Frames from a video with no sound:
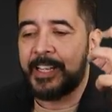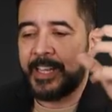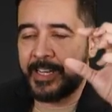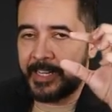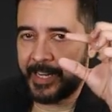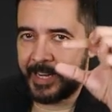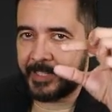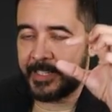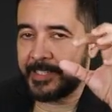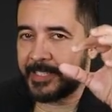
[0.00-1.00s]

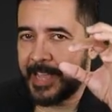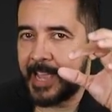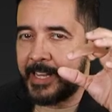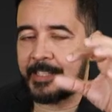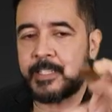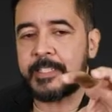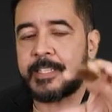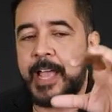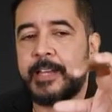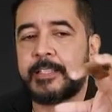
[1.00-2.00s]
inside
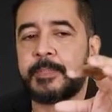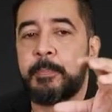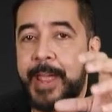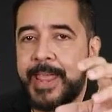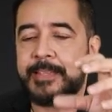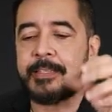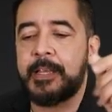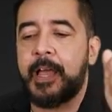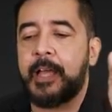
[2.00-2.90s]
its base,